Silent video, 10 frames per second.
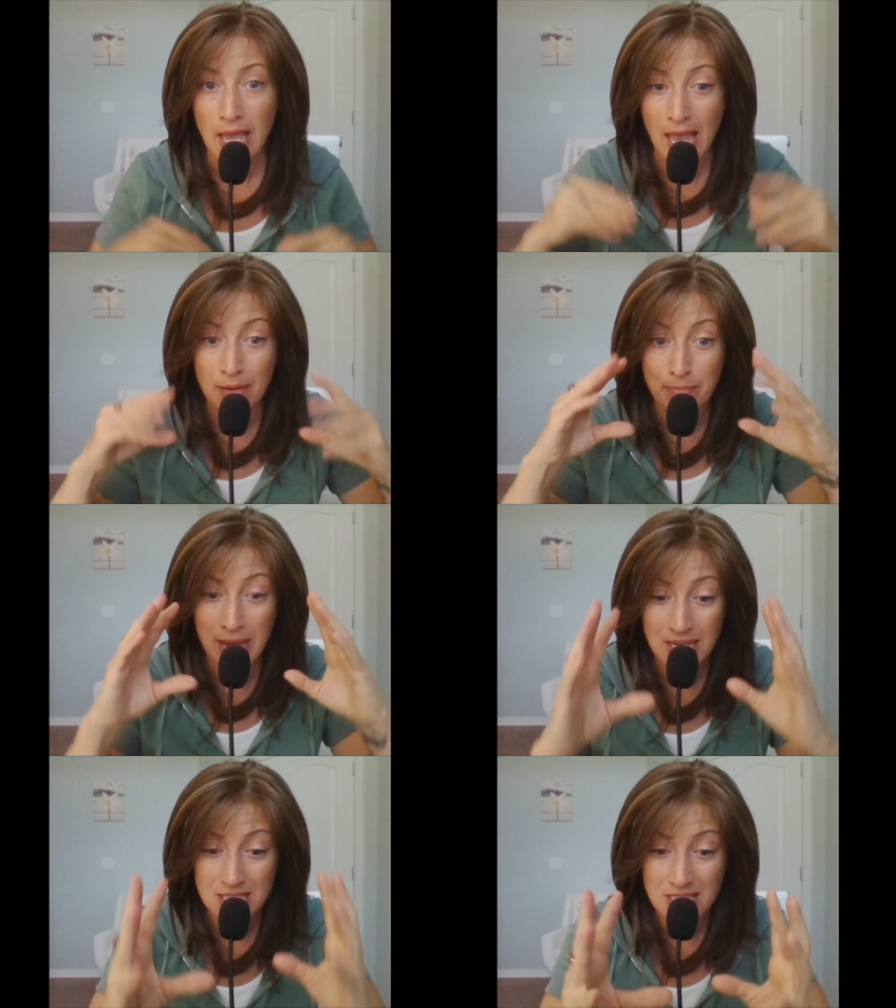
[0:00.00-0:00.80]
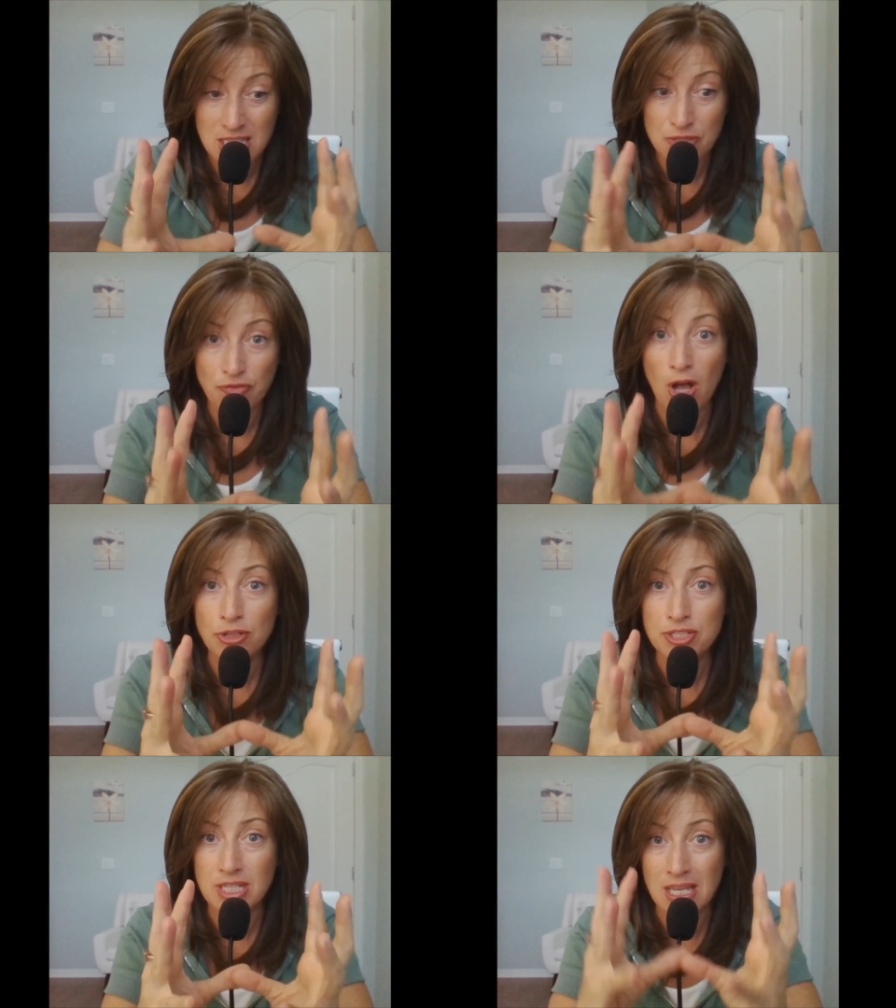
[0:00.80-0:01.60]
and made us these
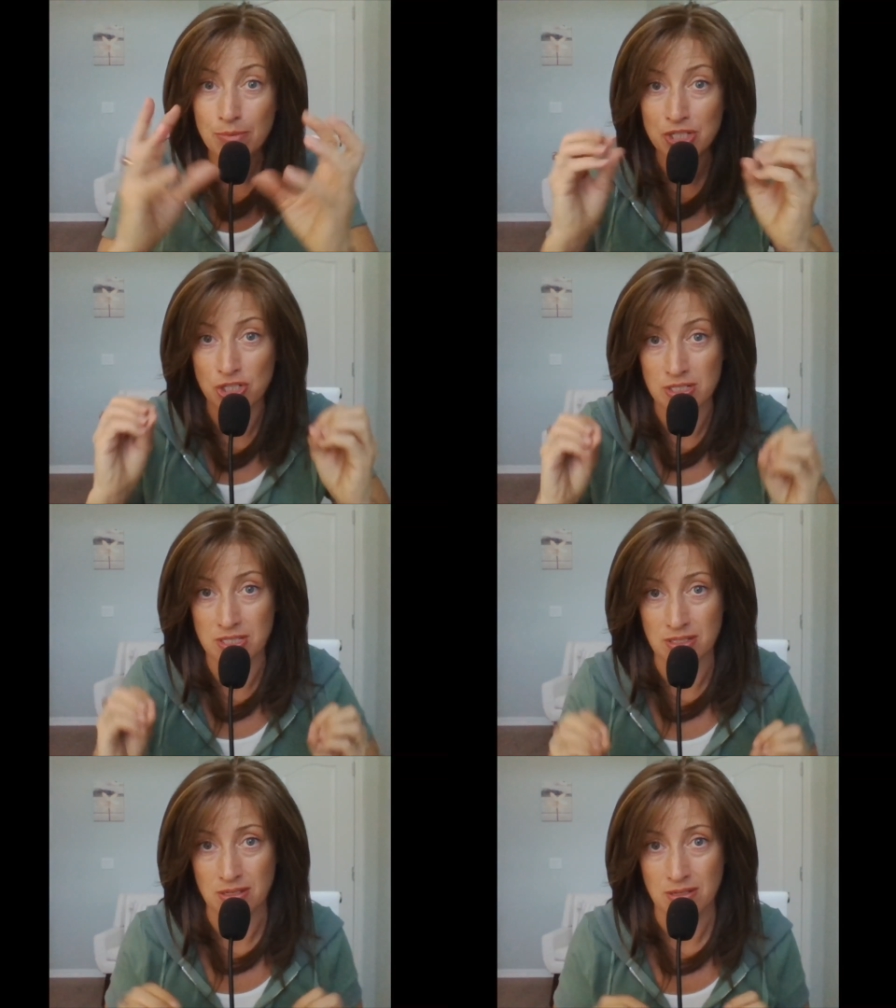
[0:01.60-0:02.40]
false images.